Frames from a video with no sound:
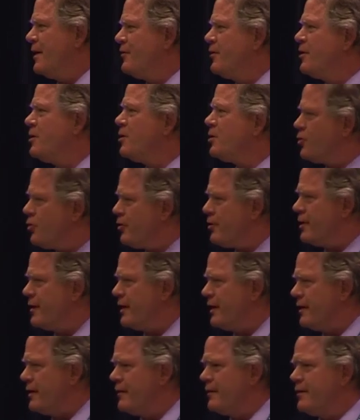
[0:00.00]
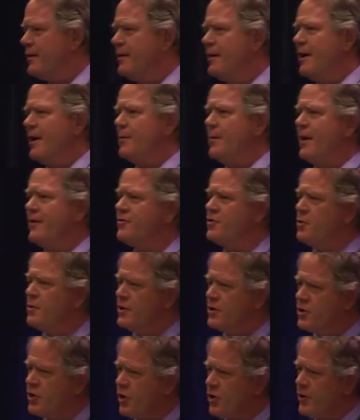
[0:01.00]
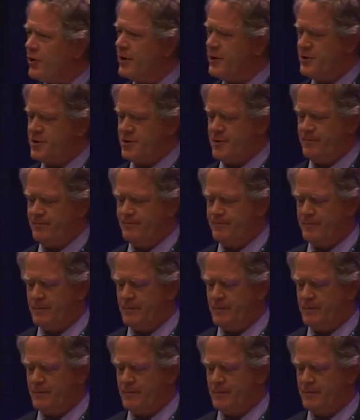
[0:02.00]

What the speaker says: and the learning, and we have to encourage.